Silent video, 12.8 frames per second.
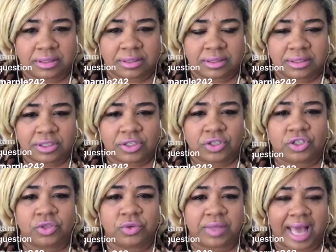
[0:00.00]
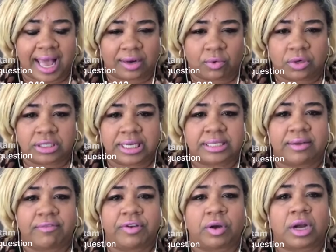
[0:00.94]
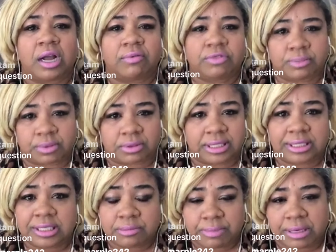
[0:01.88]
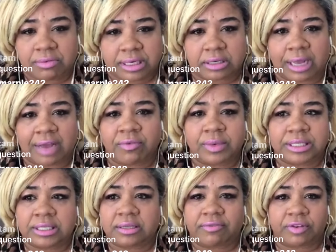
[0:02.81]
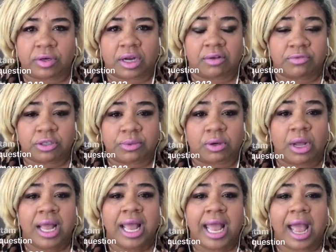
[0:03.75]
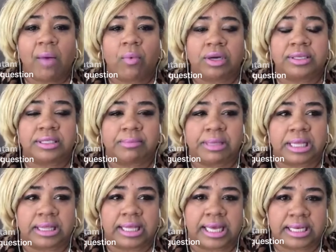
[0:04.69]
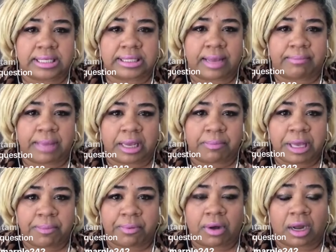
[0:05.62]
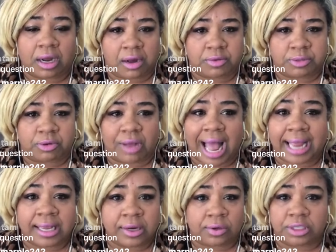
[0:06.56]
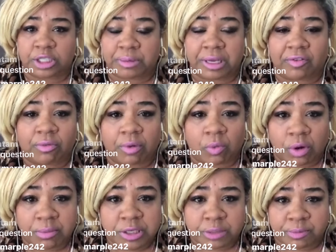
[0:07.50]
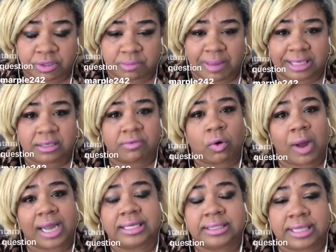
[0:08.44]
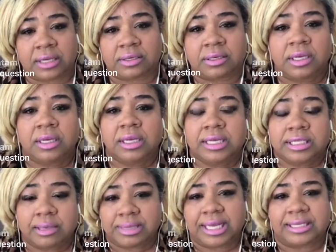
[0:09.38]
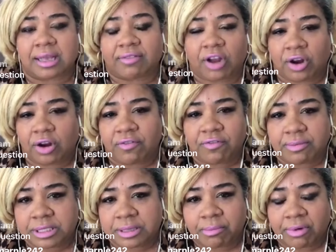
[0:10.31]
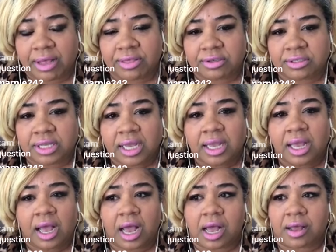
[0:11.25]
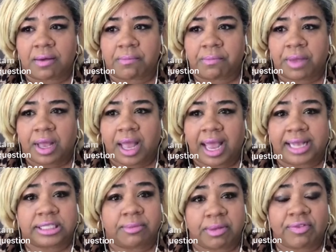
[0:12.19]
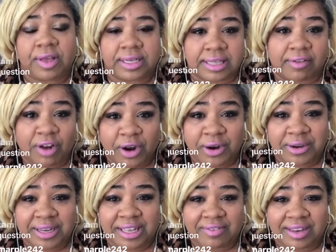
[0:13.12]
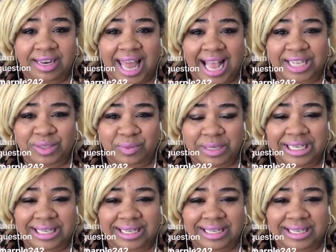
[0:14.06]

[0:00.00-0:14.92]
to do that or doesn't feel comfortable. Let's just be real. Everyone doesn't feel comfortable. And what are some of the things that make people uncomfortable? I can only speak from a woman's perspective, or I can tell some things I've heard from some brothers um, and some of the things I've heard even last week